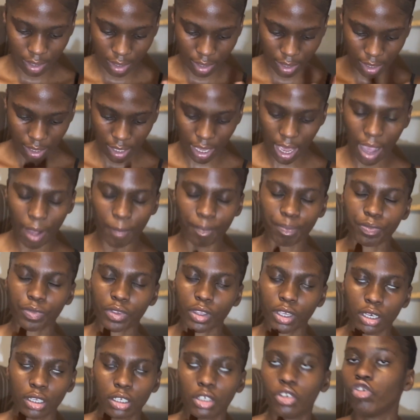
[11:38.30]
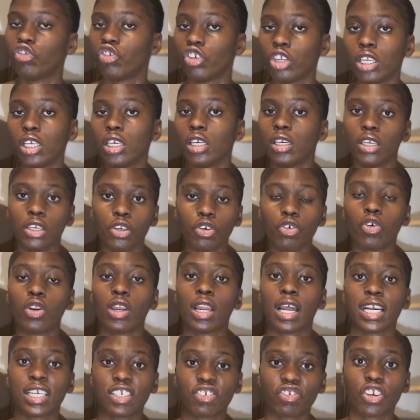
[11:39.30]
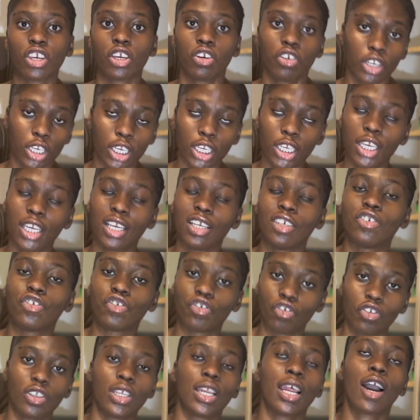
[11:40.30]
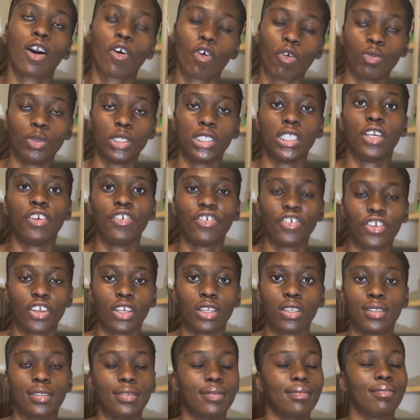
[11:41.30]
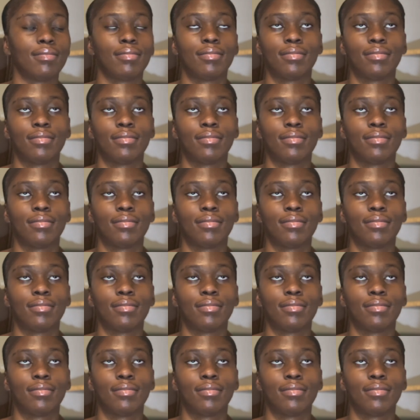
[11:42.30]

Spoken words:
yeah, literally your luxury student accommodation.